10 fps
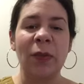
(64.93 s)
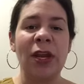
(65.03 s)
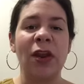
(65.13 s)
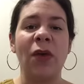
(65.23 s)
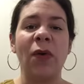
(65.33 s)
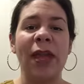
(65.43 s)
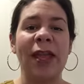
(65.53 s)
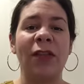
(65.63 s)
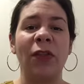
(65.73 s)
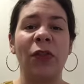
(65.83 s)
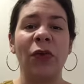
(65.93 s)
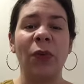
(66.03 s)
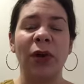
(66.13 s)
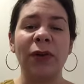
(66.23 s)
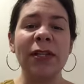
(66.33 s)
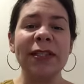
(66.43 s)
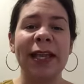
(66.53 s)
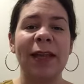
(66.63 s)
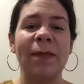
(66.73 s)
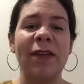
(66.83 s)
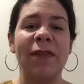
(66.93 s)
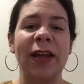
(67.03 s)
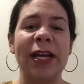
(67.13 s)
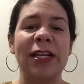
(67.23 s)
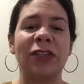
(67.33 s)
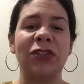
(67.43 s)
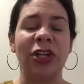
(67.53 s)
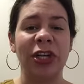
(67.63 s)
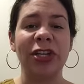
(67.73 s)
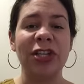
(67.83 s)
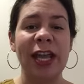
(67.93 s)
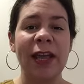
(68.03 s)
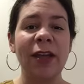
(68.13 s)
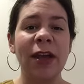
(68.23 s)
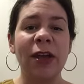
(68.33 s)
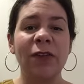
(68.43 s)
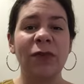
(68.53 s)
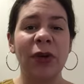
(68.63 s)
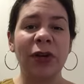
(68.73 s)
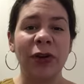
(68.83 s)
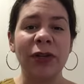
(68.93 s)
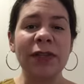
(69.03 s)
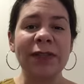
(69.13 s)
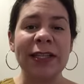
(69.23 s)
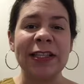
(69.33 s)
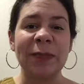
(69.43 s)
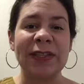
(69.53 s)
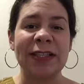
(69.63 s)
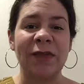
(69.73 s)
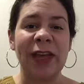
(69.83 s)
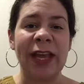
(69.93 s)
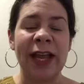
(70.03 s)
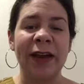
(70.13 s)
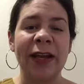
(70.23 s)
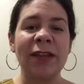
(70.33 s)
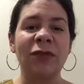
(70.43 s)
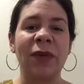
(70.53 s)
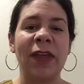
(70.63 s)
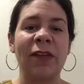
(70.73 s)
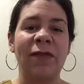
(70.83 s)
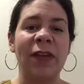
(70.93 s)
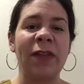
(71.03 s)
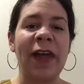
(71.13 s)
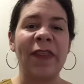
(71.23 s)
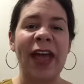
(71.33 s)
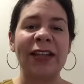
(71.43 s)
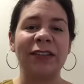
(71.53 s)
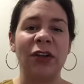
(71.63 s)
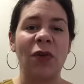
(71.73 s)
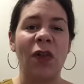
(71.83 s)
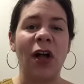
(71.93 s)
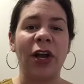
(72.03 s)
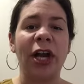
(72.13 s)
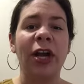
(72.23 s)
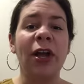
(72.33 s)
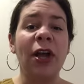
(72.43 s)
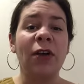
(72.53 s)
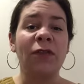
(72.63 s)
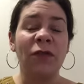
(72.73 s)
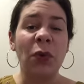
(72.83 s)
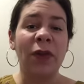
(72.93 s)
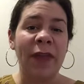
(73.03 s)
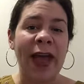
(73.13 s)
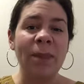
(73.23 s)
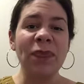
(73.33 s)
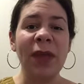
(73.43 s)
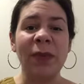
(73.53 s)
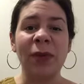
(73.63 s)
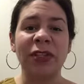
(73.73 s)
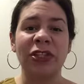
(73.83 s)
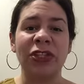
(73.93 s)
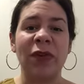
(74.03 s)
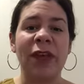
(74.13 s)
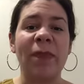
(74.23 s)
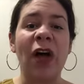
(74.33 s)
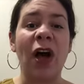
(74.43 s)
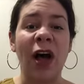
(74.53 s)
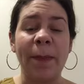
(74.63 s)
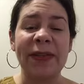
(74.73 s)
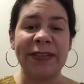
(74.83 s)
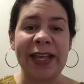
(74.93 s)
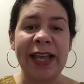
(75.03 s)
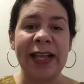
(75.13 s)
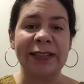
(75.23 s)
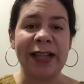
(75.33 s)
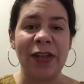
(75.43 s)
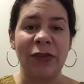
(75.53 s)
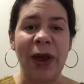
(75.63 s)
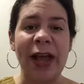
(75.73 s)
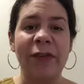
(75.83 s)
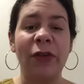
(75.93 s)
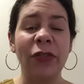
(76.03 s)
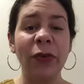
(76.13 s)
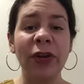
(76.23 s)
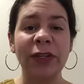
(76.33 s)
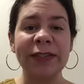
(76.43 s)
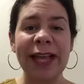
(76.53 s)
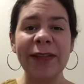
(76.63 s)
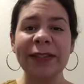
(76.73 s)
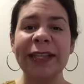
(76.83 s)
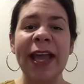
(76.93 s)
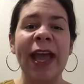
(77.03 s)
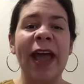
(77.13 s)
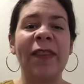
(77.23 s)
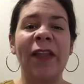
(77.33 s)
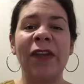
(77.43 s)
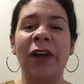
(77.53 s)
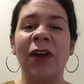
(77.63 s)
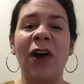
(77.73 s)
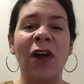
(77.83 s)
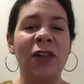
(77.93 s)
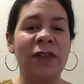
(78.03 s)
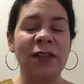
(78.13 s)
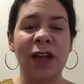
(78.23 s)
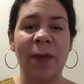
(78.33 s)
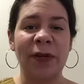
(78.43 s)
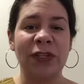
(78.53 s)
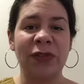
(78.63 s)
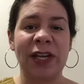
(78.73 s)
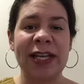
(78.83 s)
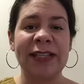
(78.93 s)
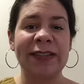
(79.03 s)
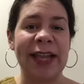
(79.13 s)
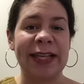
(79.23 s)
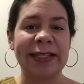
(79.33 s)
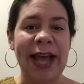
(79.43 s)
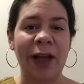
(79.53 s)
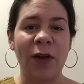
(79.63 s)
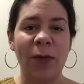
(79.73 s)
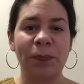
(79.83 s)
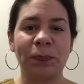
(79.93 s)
We know in the world it can be very discouraging for girls in specific areas where they feel that that is no longer for them, and we want to show them the opposite as they thrive through Girl Scouts and that there are all of these opportunities they can tackle.